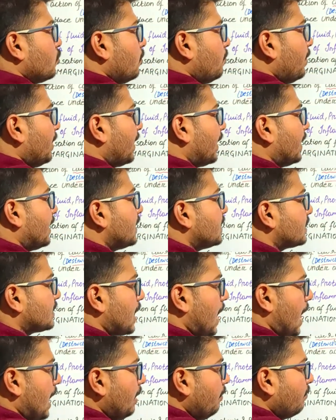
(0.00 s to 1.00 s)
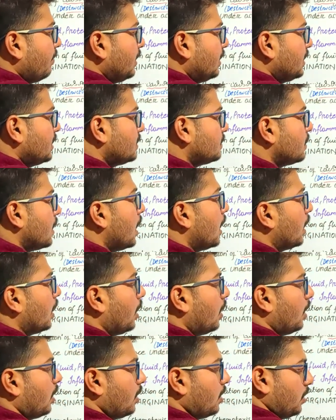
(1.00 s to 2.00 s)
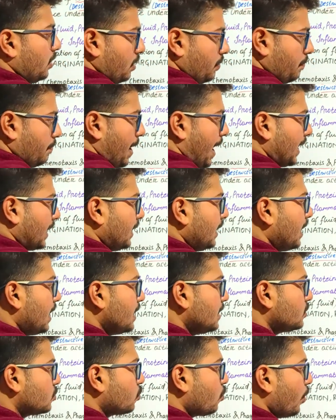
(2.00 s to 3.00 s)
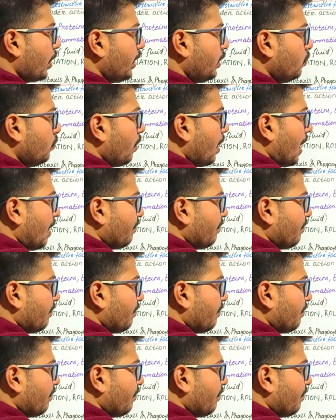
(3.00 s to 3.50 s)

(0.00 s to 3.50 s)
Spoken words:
will be released, and when this bacteria is going to